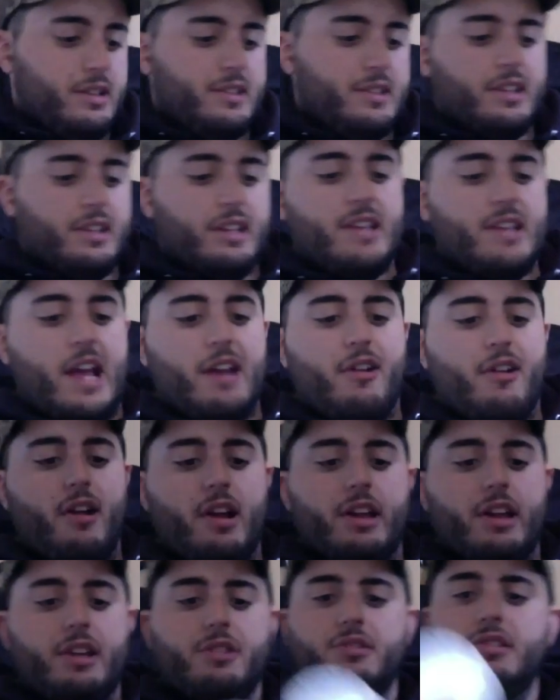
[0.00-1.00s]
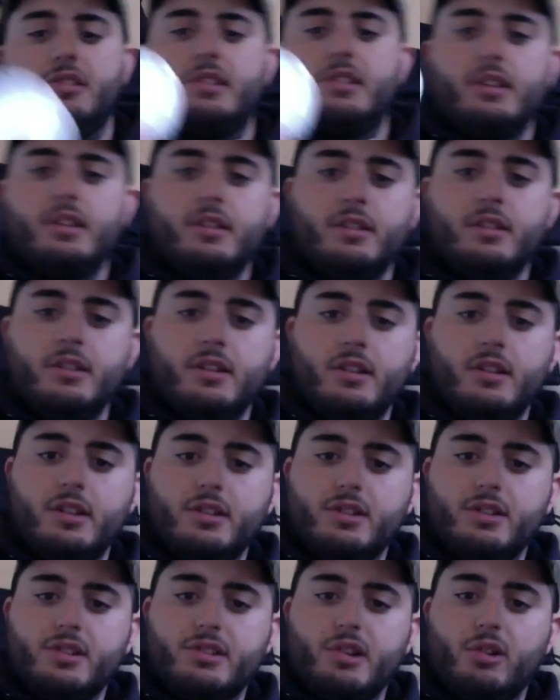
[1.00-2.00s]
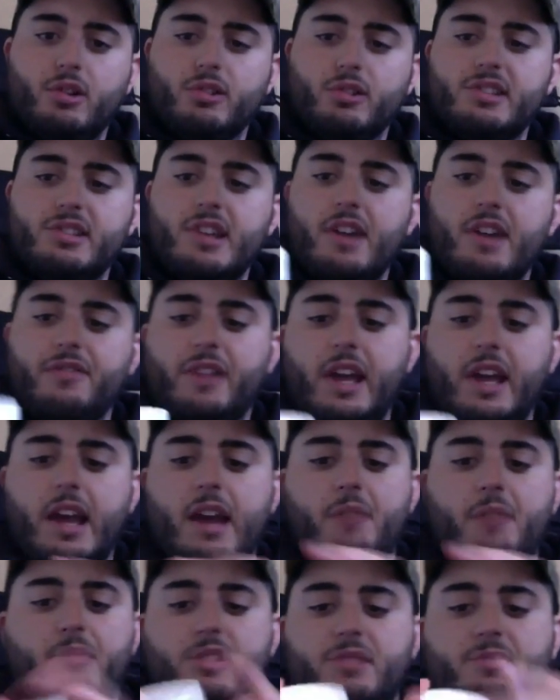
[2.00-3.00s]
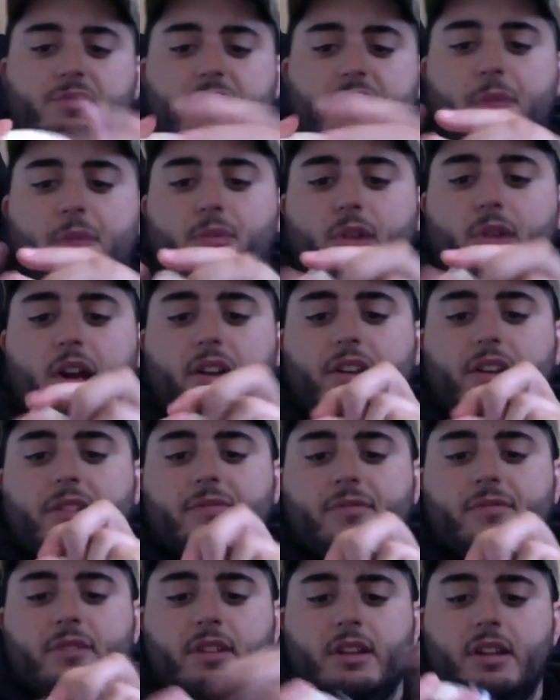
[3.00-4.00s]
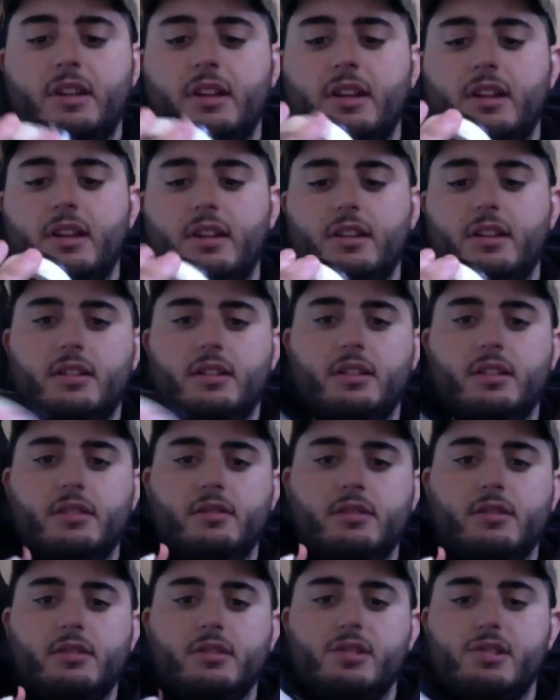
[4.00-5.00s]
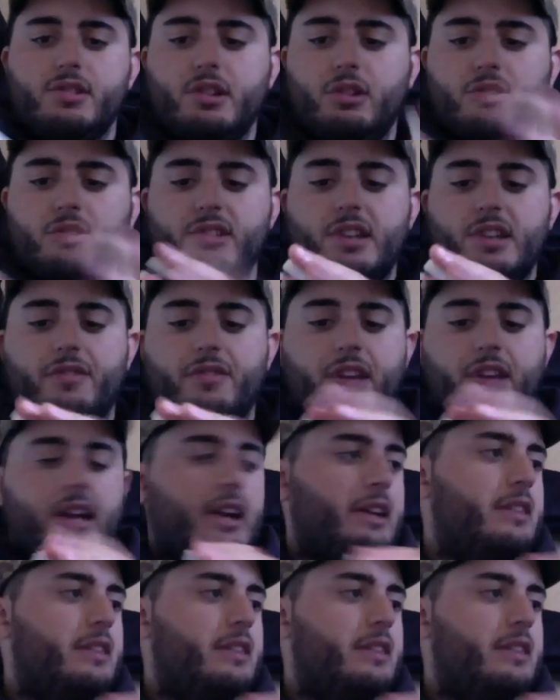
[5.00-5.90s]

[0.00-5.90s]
the container I use. Just an old snuff can. I put some tape around it. Just an old snuff can.